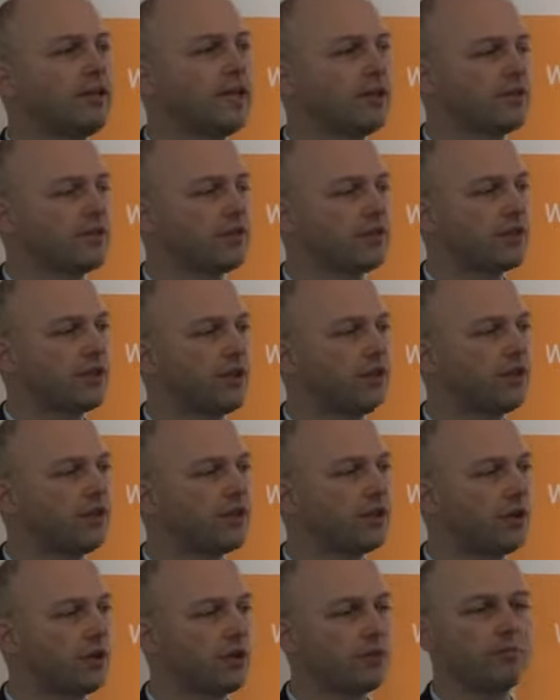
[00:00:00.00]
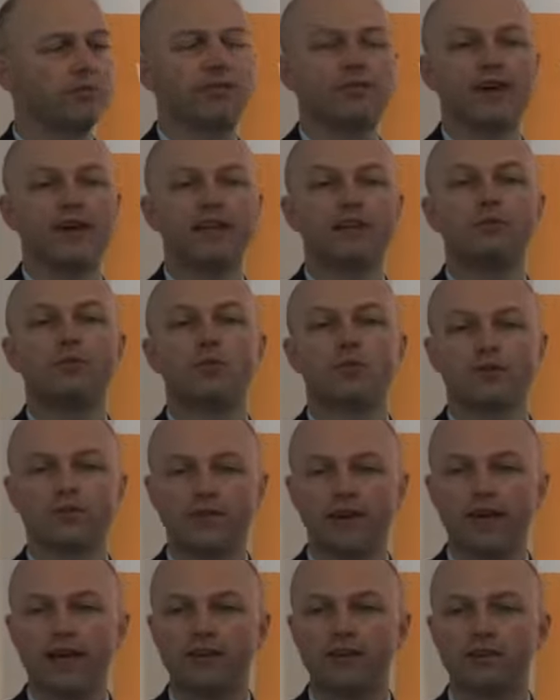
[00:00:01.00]
necessarily going to provide the
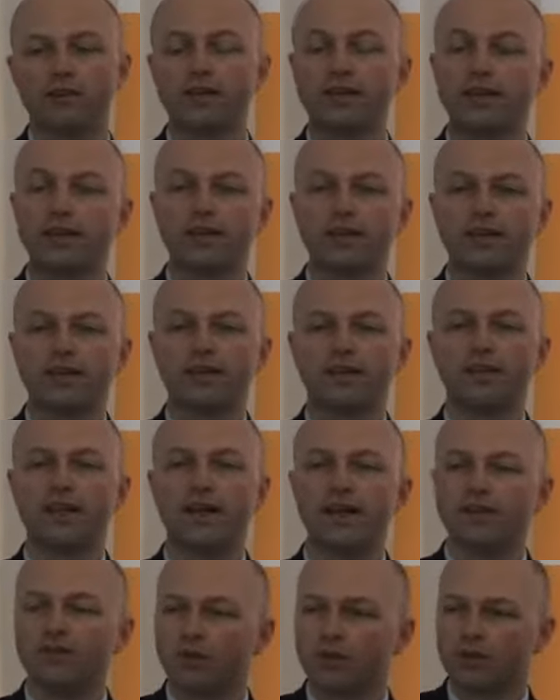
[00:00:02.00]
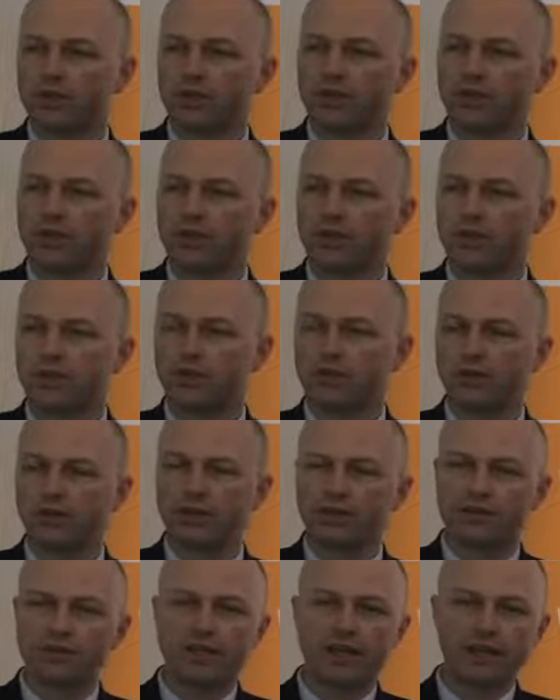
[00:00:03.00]
most value. A lot of organizations right
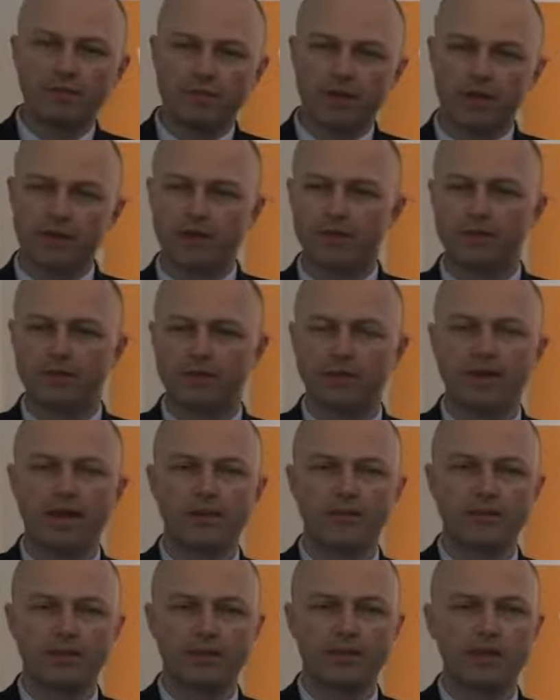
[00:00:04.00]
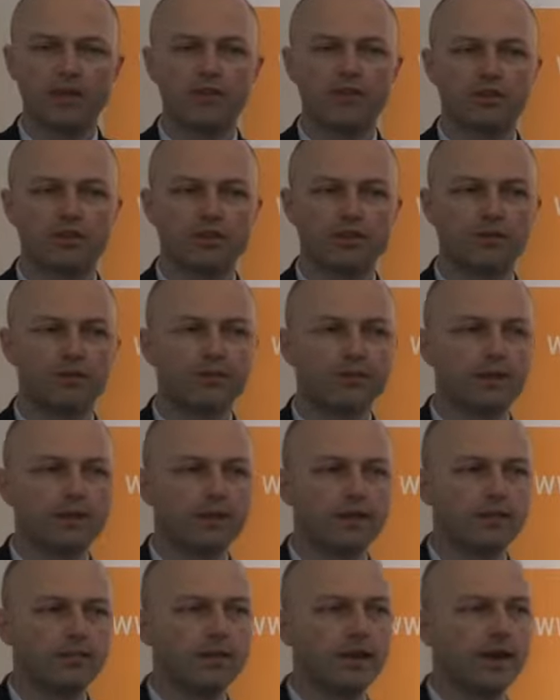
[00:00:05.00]
now are segmenting their population
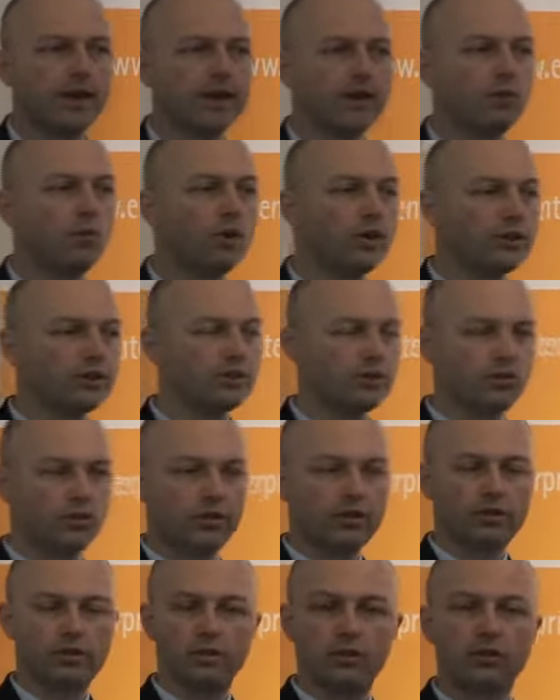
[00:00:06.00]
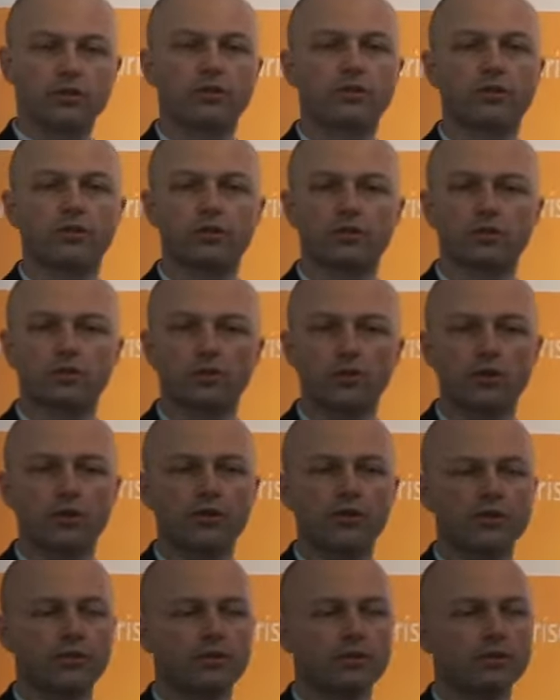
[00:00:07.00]
by what's critical or critical
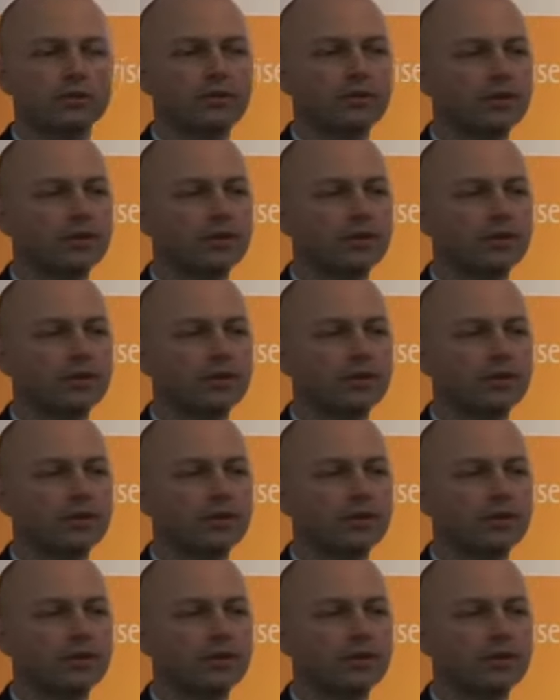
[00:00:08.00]
roles.